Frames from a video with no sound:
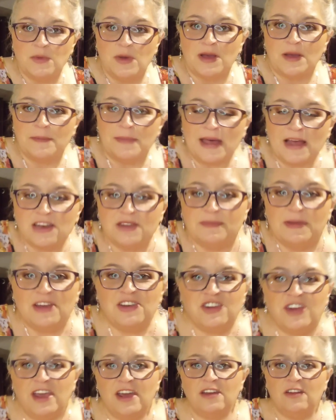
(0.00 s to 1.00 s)
welcome back to
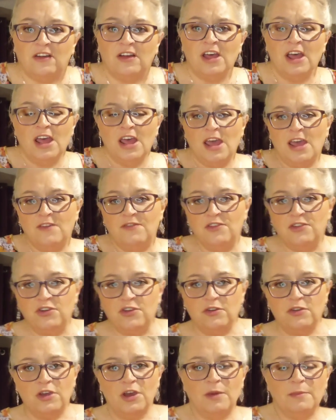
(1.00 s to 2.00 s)
my channel. If you're
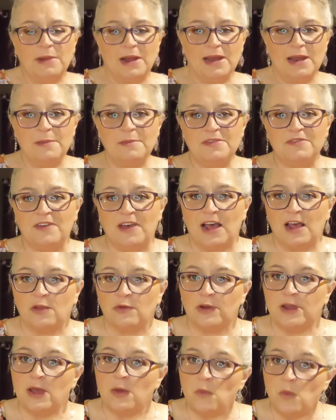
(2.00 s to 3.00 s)
new here, my name's
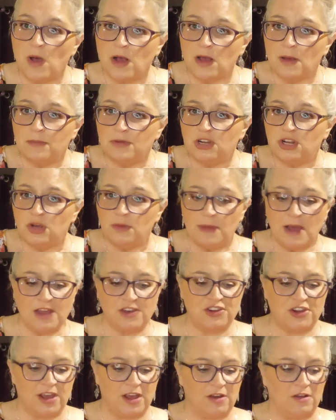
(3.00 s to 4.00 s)
Valerie, and welcome to
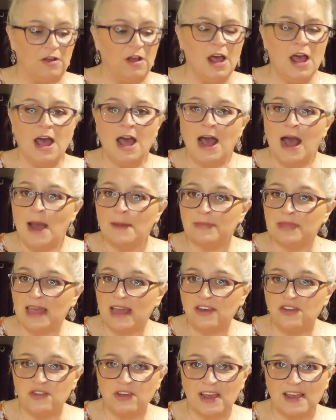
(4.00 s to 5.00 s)
my channel. I'm
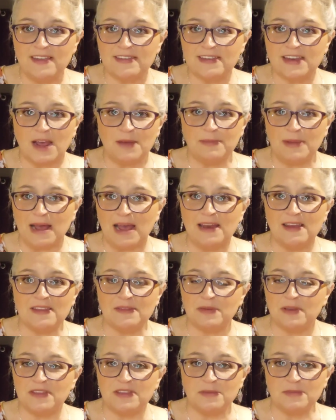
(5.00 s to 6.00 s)
glad you guys stopped by to
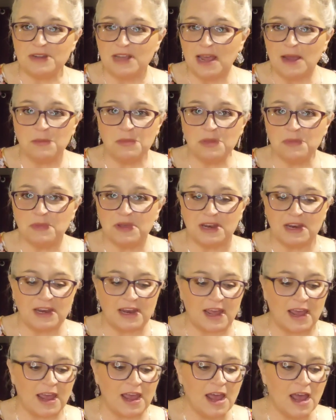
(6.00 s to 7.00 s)
spend some time with me
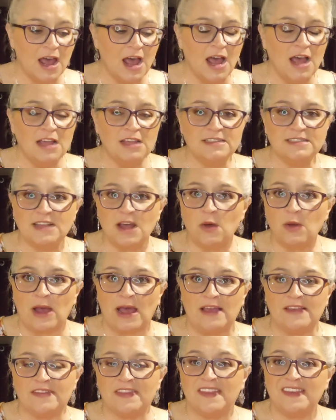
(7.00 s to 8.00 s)
today. So
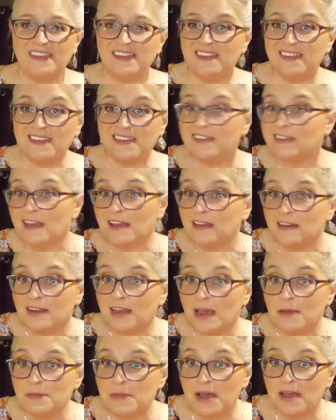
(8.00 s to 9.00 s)
guys, this is the second
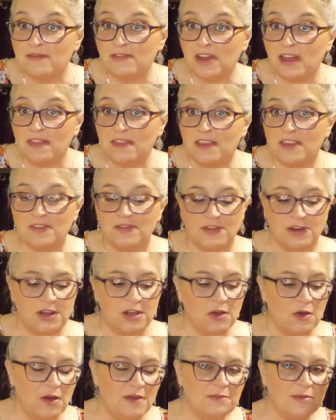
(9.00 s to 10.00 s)
time I've done this
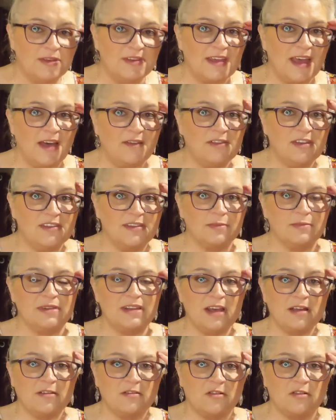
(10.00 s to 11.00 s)
video. I've been having some
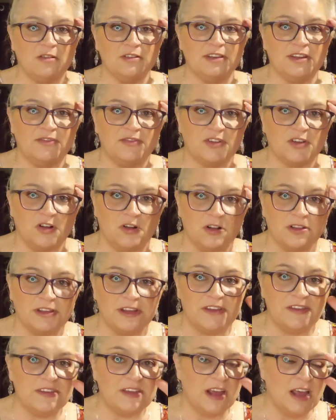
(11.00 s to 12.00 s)
technical
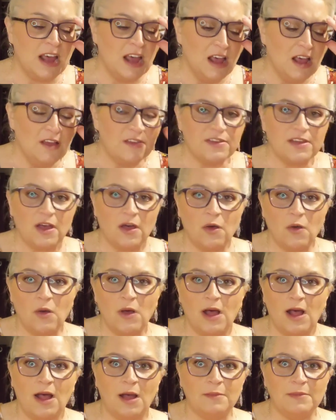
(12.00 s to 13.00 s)
difficulties. So
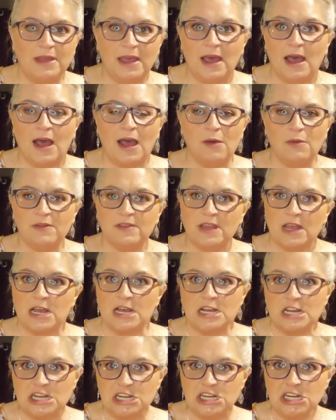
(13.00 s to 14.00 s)
um, yeah, I was
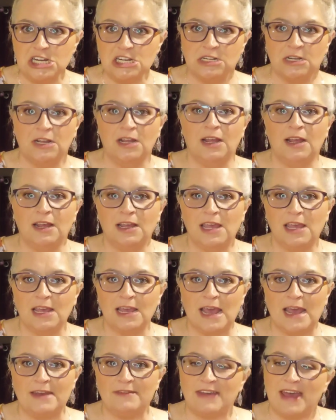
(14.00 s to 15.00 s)
like, ah,
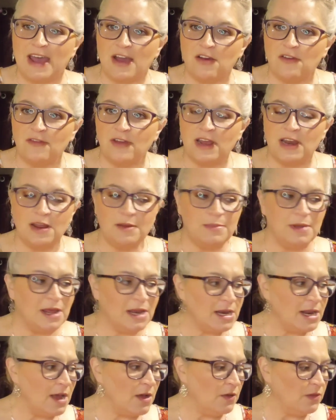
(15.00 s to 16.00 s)
getting kind of aggravated,
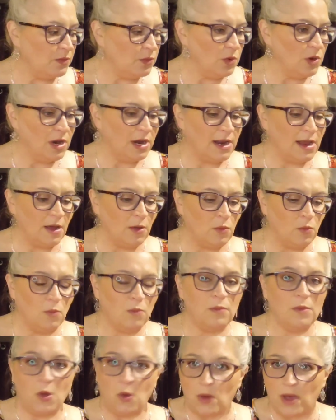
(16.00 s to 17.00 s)
but now it's working out
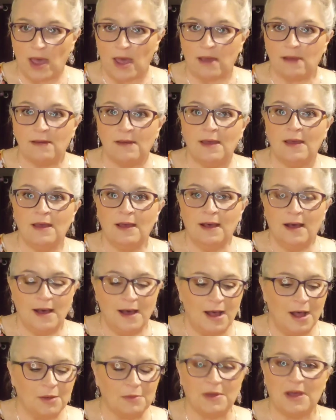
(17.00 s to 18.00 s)
okay.
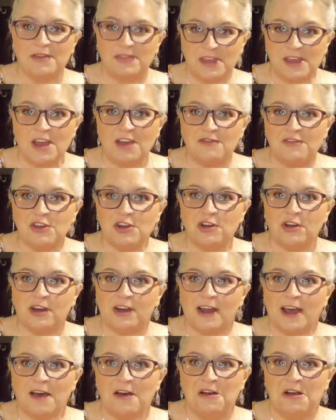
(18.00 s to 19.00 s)
Um, I think I figured
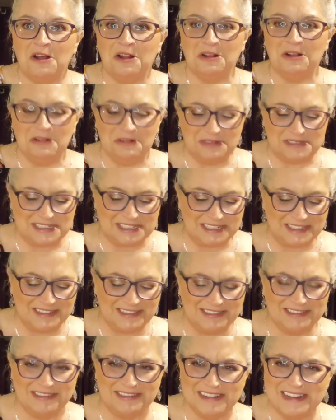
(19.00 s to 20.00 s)
it out.
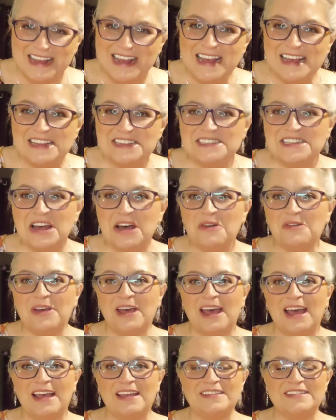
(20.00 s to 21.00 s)
so
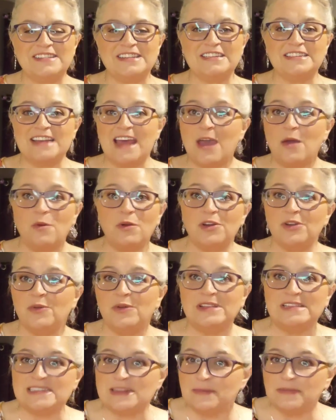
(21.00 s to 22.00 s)
guys, today we're
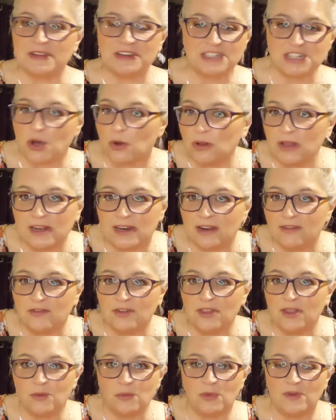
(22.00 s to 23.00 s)
doing something totally
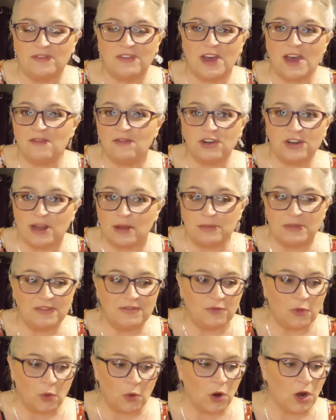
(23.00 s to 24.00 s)
different than we've ever done
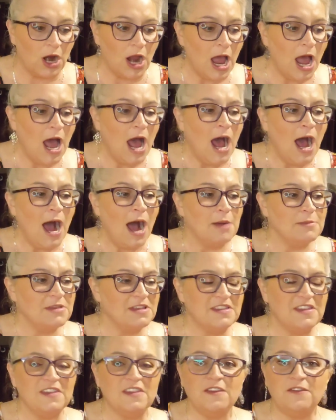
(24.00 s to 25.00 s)
before. Um,
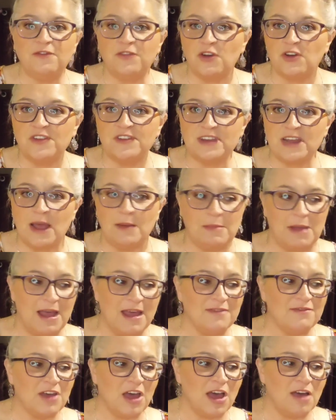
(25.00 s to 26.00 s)
this is the first time I
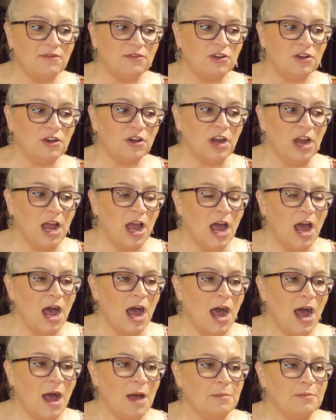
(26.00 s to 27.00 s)
have ever
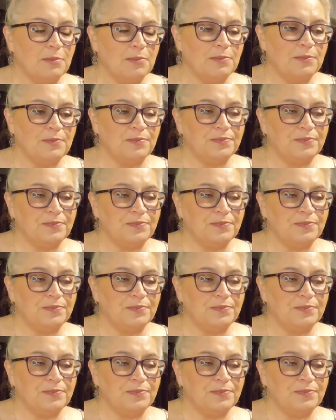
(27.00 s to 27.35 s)
uh,